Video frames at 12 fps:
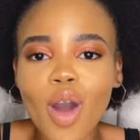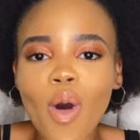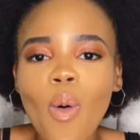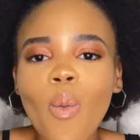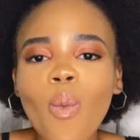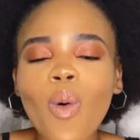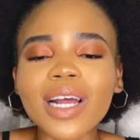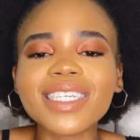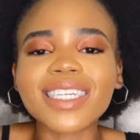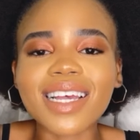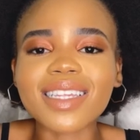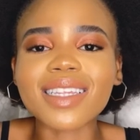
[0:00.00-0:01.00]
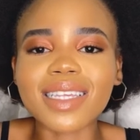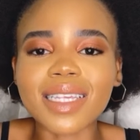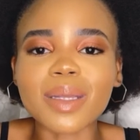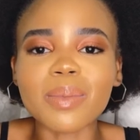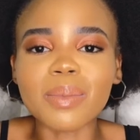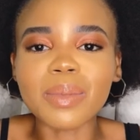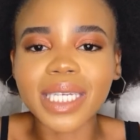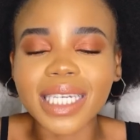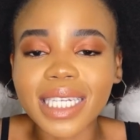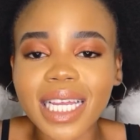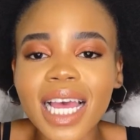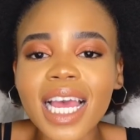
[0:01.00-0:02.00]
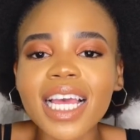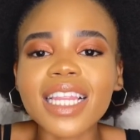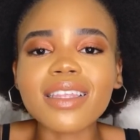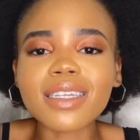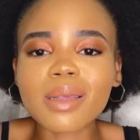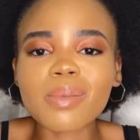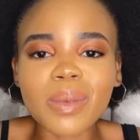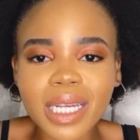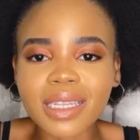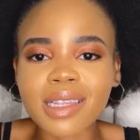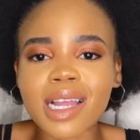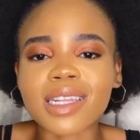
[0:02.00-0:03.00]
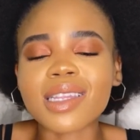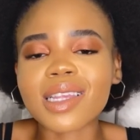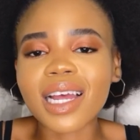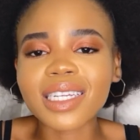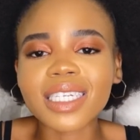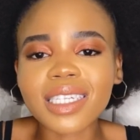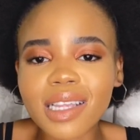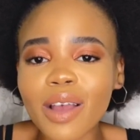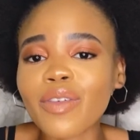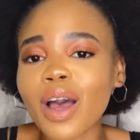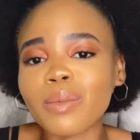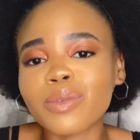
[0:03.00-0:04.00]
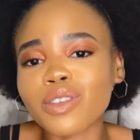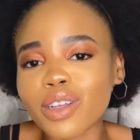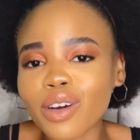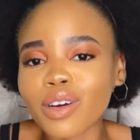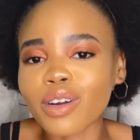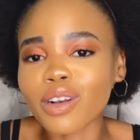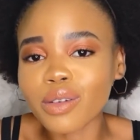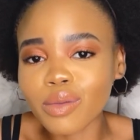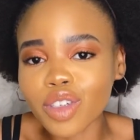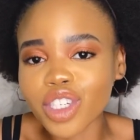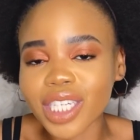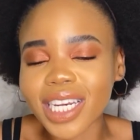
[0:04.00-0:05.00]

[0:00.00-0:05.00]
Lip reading: What does this mean? This means that scientists have come to the conclusion